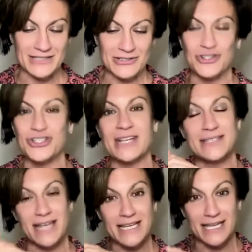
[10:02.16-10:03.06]
it's
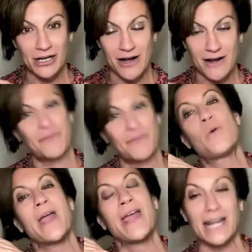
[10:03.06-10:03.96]
just taking off the
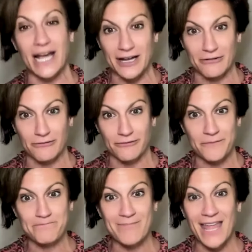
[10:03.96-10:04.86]
weight
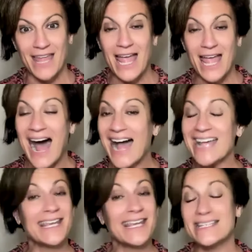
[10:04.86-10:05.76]
of,
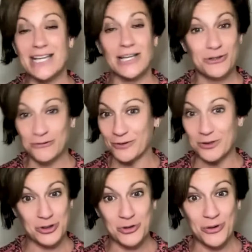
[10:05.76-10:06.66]
I can't tell you
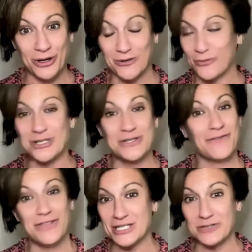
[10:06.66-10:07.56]
for sure which
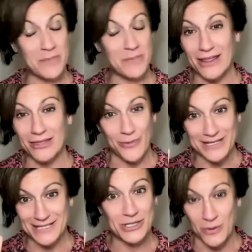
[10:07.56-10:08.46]
of these three
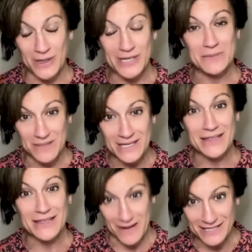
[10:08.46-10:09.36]
pathways is going to be
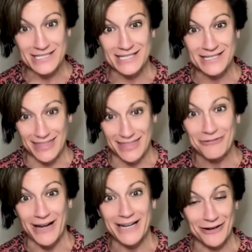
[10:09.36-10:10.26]
the best
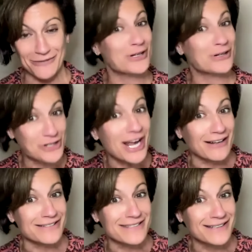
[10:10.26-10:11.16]
thing right now for your
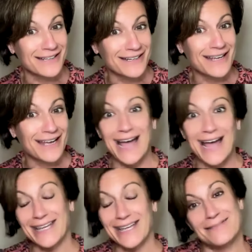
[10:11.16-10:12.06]
child.
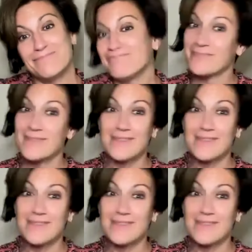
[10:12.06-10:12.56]
I can